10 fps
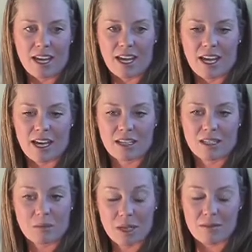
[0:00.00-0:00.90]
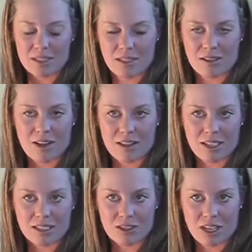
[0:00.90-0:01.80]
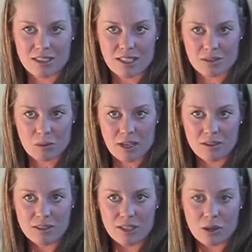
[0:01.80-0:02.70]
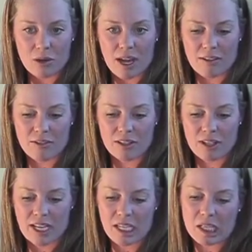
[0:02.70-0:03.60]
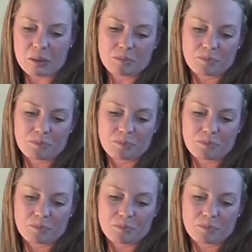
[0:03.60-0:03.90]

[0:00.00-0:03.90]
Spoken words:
and the baby's in a lot less stress as well. So I feel like,